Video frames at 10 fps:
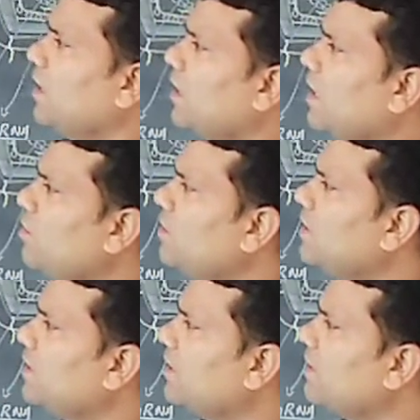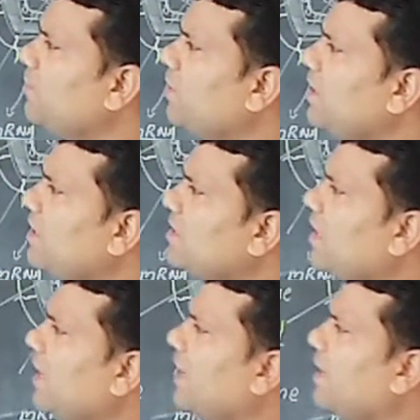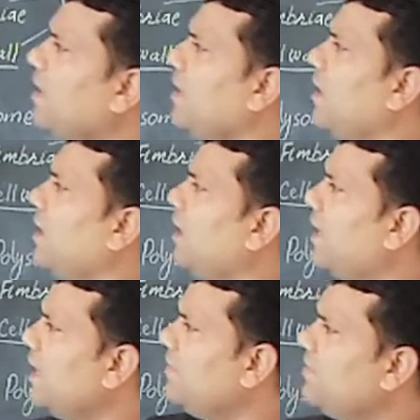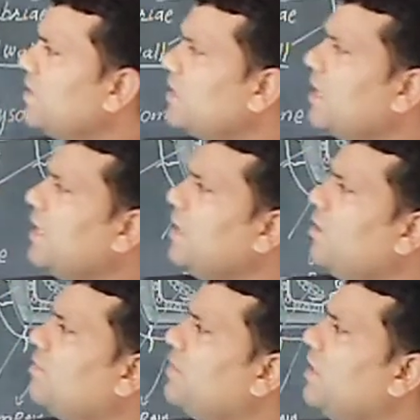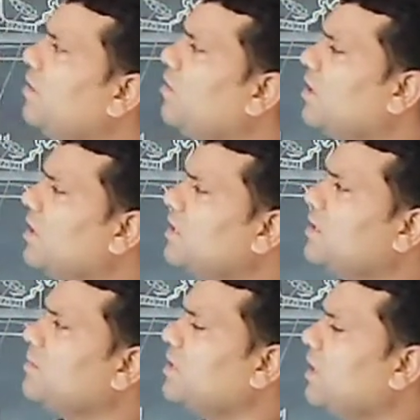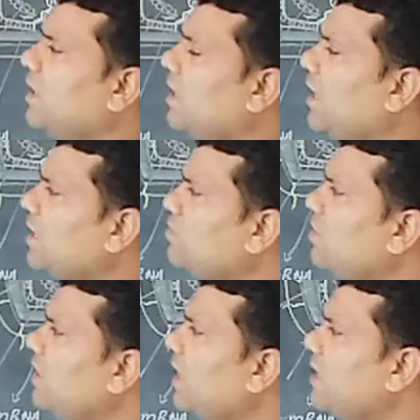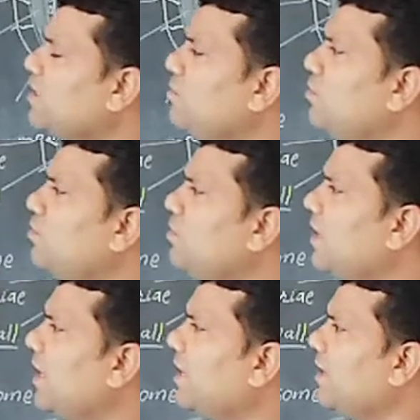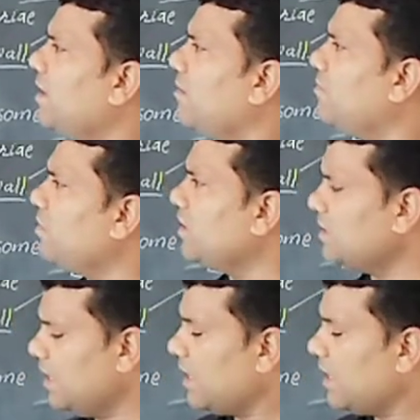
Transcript: Now the third point is that lifestyle of the organisms. Actually, as you know that what is the